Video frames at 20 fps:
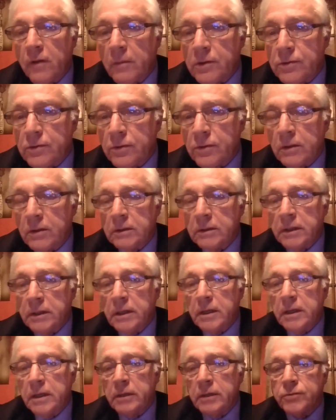to the
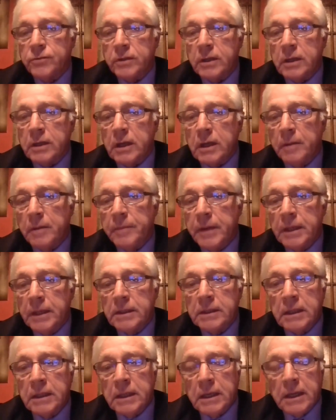pharmaceutical industry a
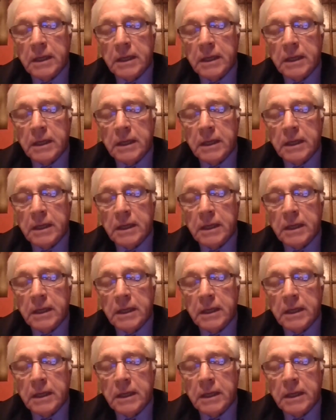bit,